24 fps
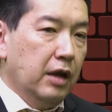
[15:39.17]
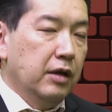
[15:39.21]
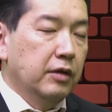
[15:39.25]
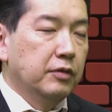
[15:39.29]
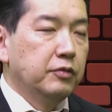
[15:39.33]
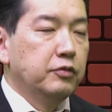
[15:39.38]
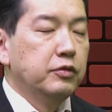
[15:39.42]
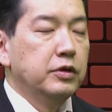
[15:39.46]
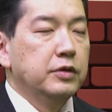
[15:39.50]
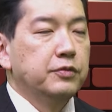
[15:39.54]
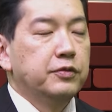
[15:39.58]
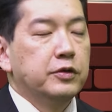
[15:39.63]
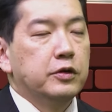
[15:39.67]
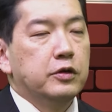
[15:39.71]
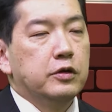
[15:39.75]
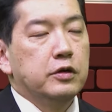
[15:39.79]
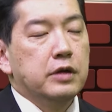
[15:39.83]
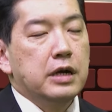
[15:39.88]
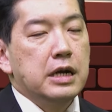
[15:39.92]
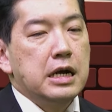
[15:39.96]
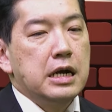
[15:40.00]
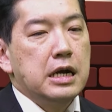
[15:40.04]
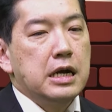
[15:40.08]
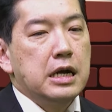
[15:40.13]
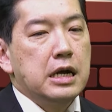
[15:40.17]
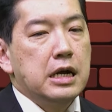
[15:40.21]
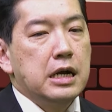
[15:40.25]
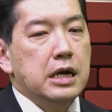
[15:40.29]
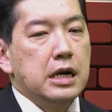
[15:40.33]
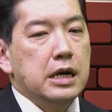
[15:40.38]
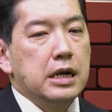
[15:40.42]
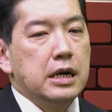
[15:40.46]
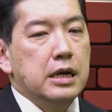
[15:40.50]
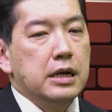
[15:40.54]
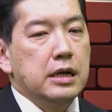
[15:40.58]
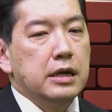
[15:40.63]
river
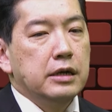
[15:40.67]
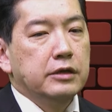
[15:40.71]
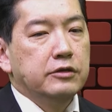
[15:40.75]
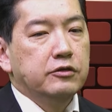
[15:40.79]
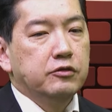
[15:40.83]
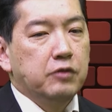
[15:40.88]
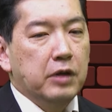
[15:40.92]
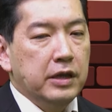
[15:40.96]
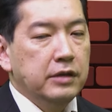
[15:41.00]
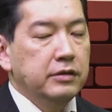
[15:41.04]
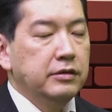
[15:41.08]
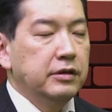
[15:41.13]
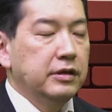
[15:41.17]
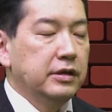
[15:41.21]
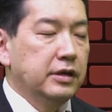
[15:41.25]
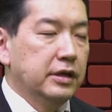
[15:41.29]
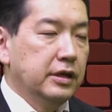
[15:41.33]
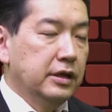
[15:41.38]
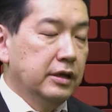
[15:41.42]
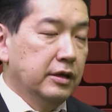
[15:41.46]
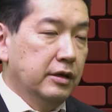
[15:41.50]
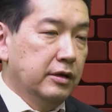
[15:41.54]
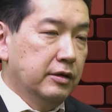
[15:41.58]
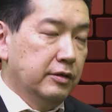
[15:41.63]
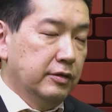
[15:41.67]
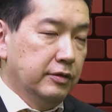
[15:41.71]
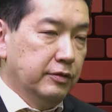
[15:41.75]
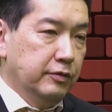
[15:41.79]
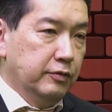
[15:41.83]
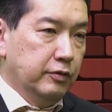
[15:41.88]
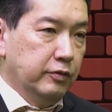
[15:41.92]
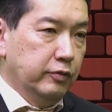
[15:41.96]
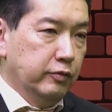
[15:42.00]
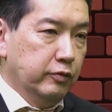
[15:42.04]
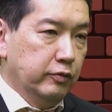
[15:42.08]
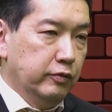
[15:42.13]
strengthening,
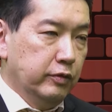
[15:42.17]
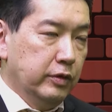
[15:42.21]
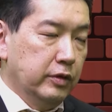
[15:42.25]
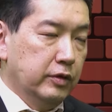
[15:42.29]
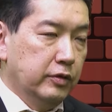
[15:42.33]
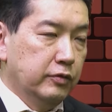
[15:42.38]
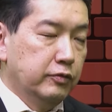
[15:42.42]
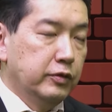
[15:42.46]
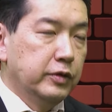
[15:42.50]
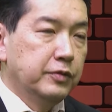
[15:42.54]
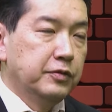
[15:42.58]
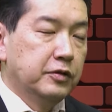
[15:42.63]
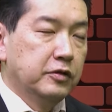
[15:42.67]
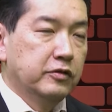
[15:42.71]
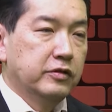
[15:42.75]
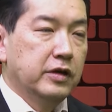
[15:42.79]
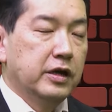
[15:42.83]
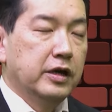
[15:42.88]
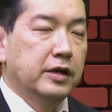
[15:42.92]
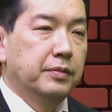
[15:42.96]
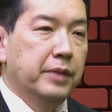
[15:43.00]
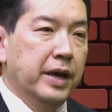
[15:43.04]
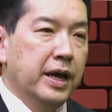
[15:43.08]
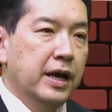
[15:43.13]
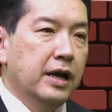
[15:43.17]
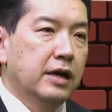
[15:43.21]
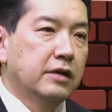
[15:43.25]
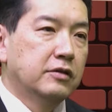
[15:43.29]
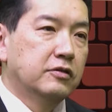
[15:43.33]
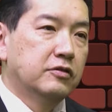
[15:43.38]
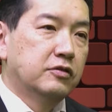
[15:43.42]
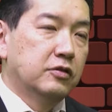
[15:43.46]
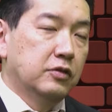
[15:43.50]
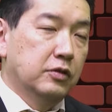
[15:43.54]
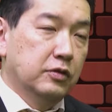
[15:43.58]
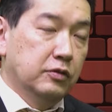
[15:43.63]
riverside
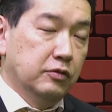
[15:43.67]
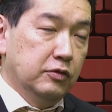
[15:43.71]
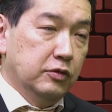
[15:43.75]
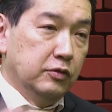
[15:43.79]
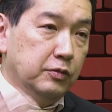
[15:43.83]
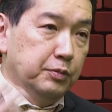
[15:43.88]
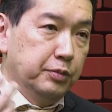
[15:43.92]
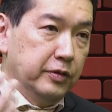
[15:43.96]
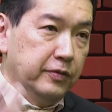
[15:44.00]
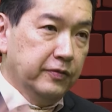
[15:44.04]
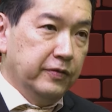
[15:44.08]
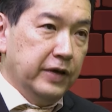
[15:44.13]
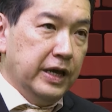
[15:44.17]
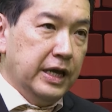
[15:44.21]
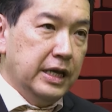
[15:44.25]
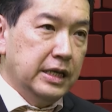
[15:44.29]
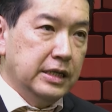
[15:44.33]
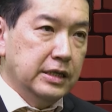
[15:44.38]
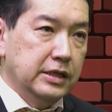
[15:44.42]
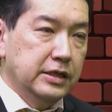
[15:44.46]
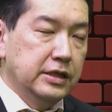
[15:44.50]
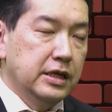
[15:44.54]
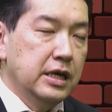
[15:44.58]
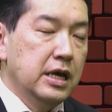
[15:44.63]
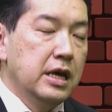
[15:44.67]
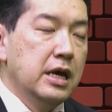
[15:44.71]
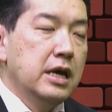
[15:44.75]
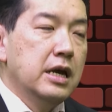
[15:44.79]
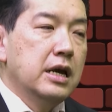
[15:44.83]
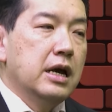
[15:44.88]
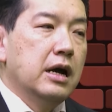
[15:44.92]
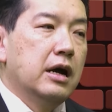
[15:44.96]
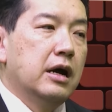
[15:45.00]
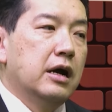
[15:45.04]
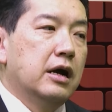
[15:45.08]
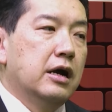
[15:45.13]
banks, so to prevent
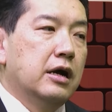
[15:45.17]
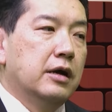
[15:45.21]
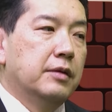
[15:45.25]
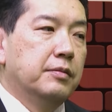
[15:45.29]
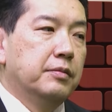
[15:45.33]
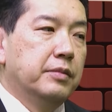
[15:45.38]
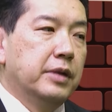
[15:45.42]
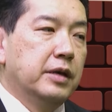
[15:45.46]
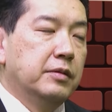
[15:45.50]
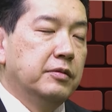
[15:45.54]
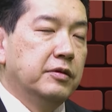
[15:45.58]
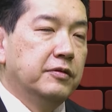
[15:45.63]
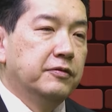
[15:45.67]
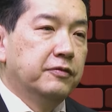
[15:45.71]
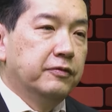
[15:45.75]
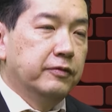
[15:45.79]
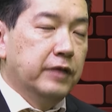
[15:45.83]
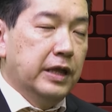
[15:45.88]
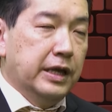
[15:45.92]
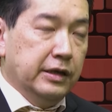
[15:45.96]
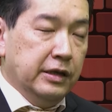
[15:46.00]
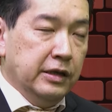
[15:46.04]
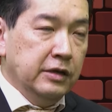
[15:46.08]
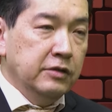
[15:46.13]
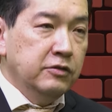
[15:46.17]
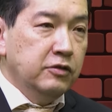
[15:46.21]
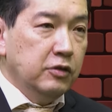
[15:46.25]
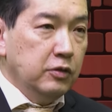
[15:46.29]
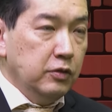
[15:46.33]
maybe flooding.